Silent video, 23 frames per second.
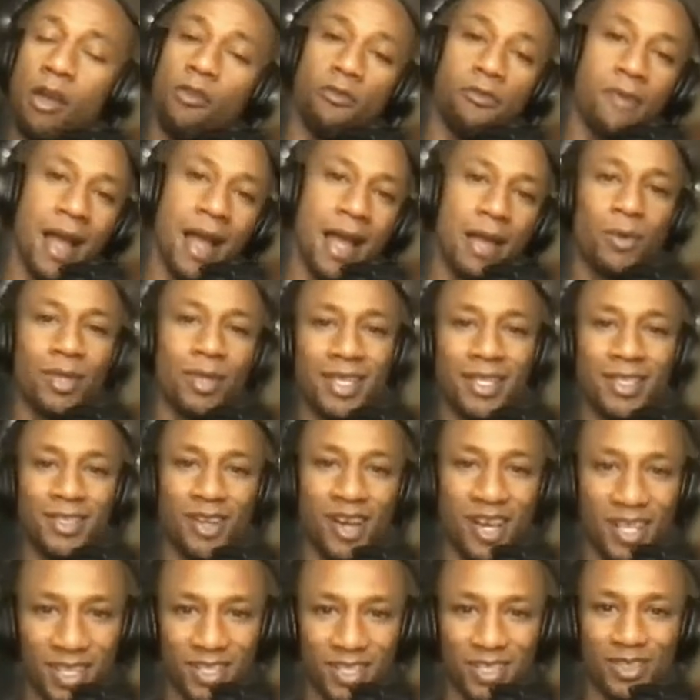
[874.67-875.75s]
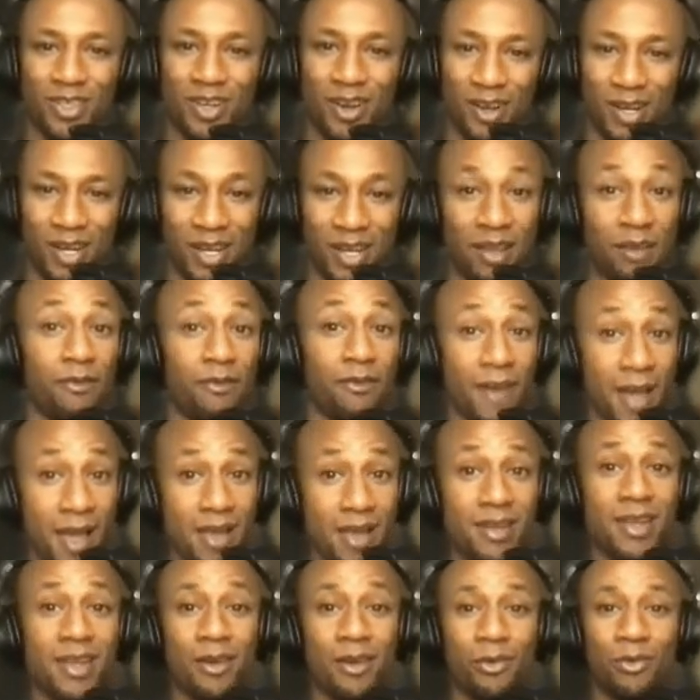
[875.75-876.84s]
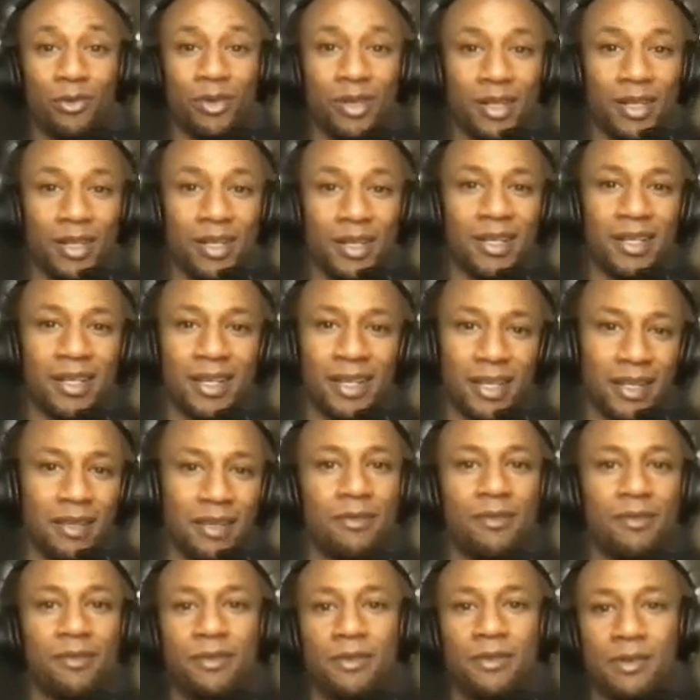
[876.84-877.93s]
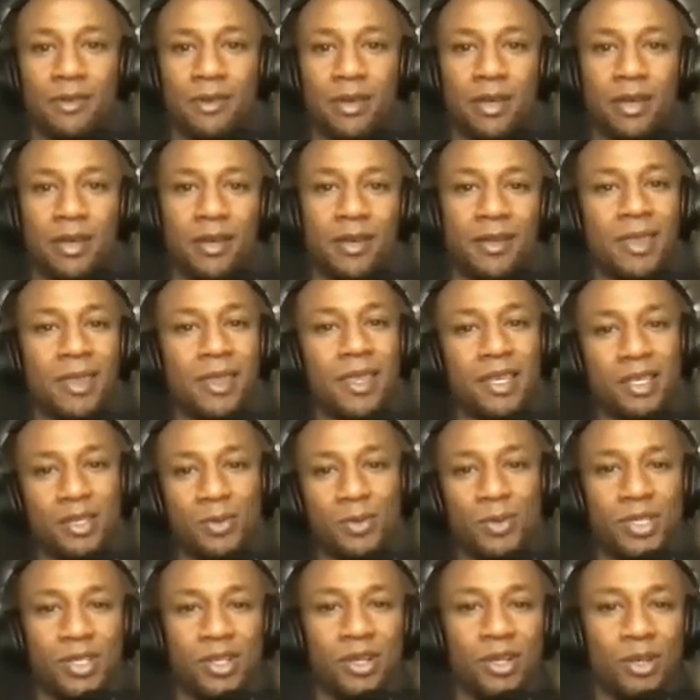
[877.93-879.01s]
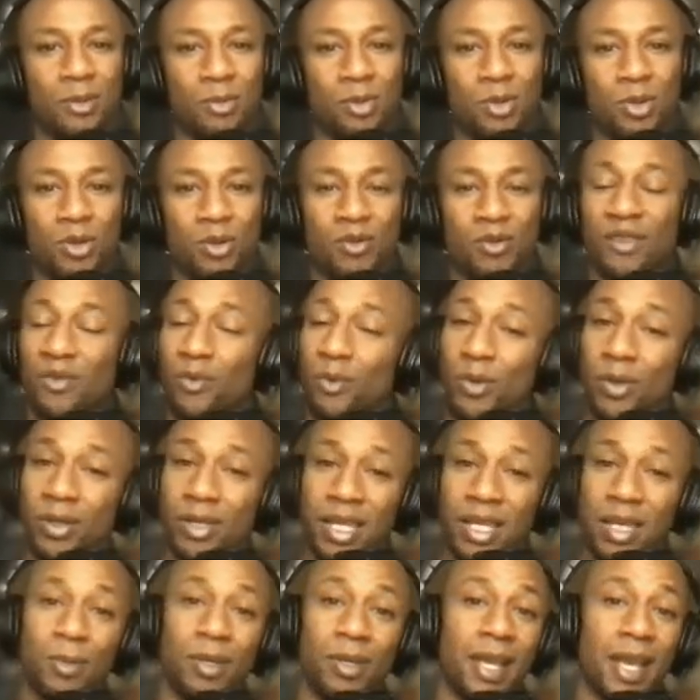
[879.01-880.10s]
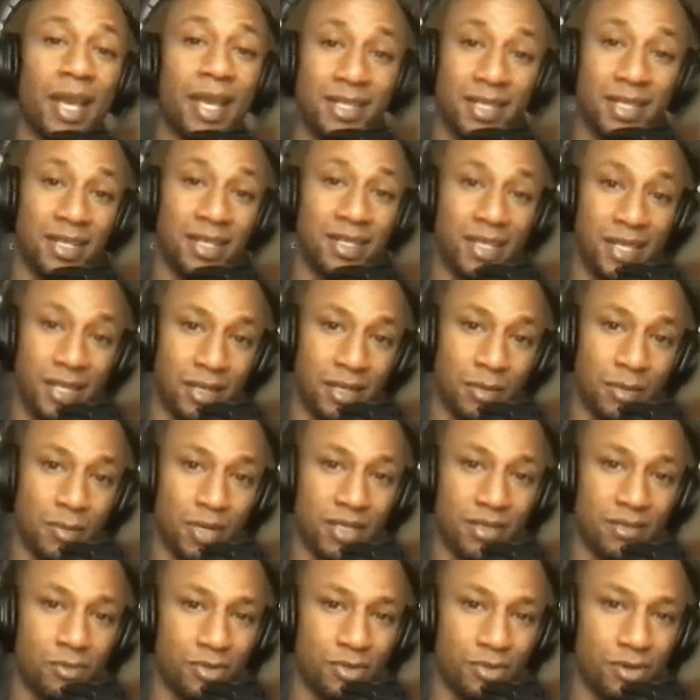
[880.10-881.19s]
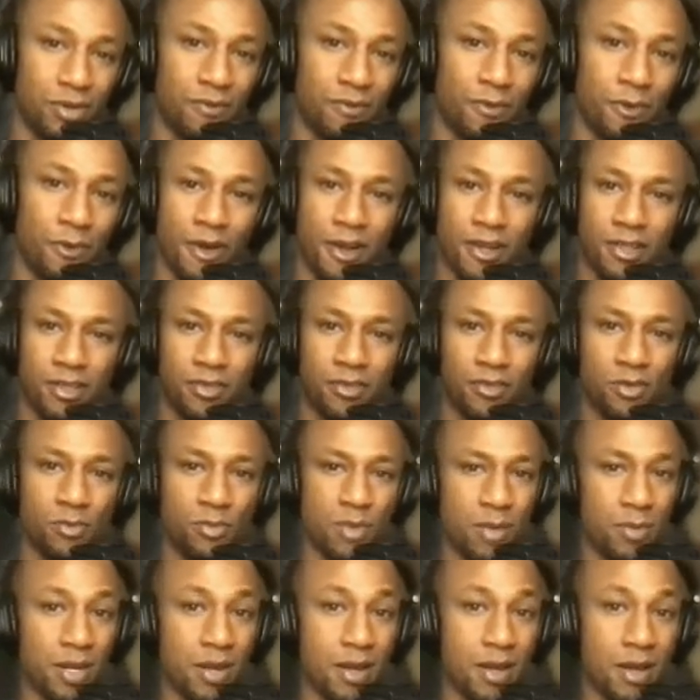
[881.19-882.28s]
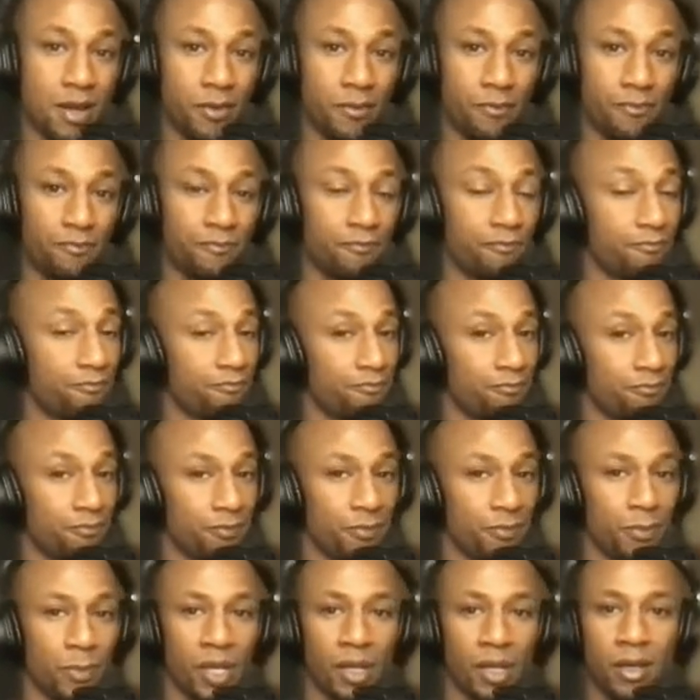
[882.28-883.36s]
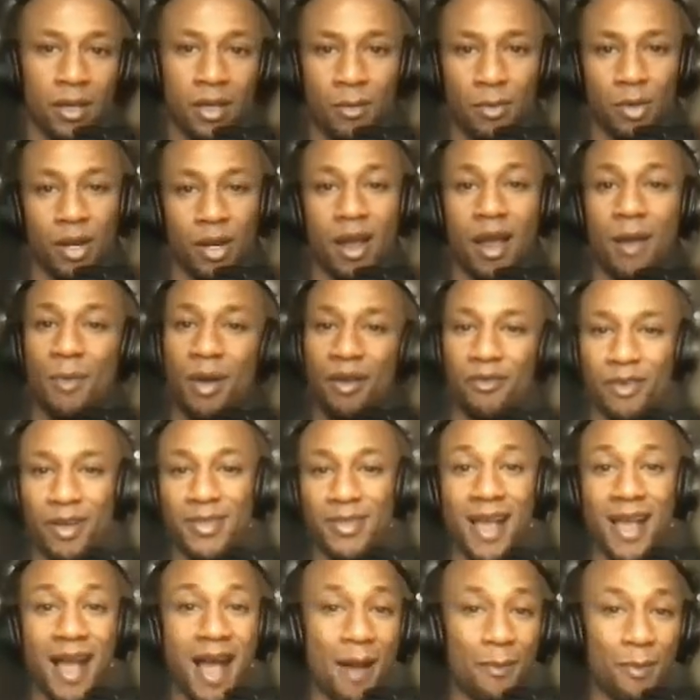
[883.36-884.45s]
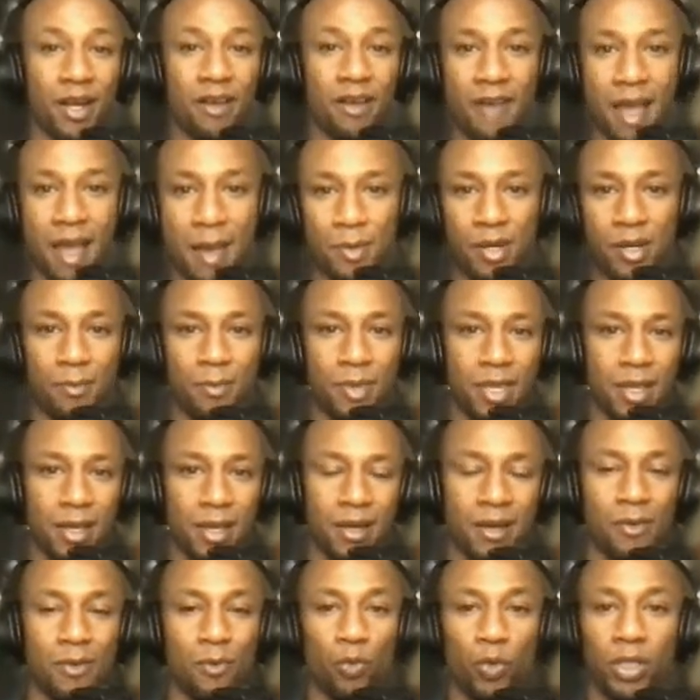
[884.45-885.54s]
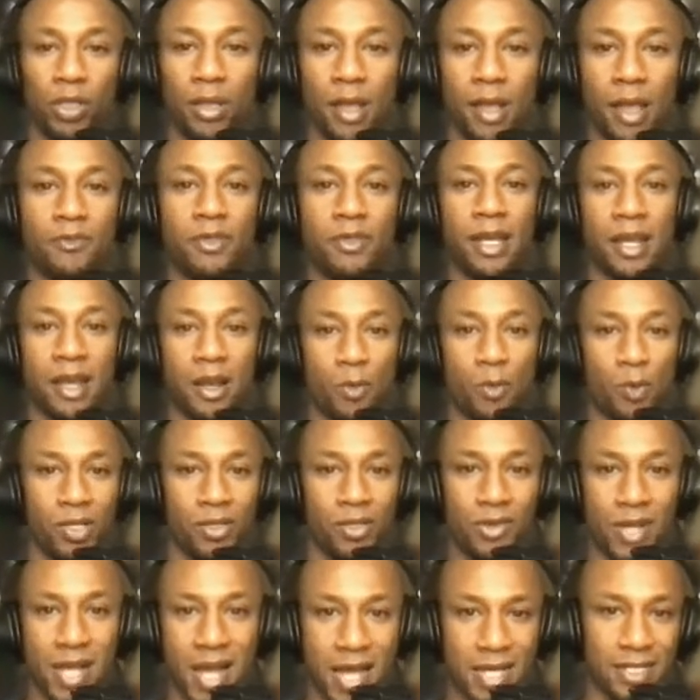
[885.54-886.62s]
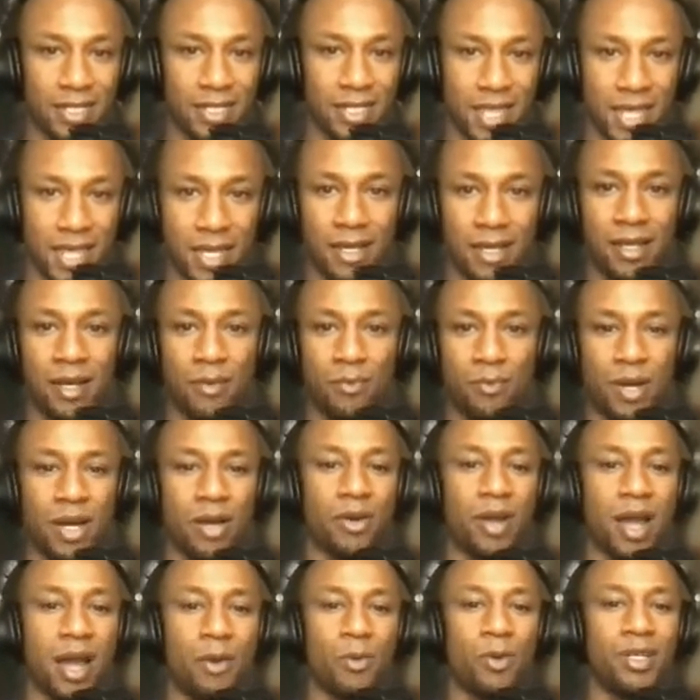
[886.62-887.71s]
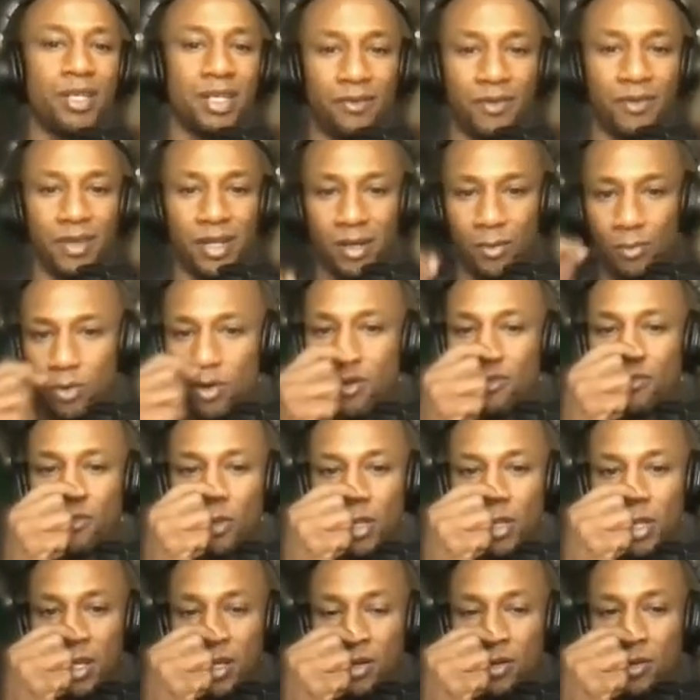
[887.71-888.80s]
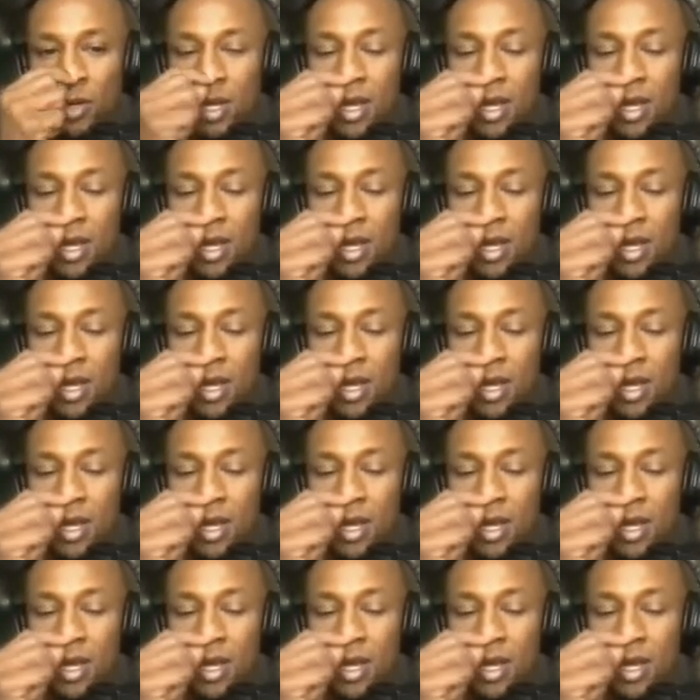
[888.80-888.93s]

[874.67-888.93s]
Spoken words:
ride with us on this journey and find out if this was a good move, if we keeping AT&T in the mix was good for us, or maybe not. But all right, my friends, I'm going to wrap it up there. We'd love to hear what you guys think about our dividend portfolio.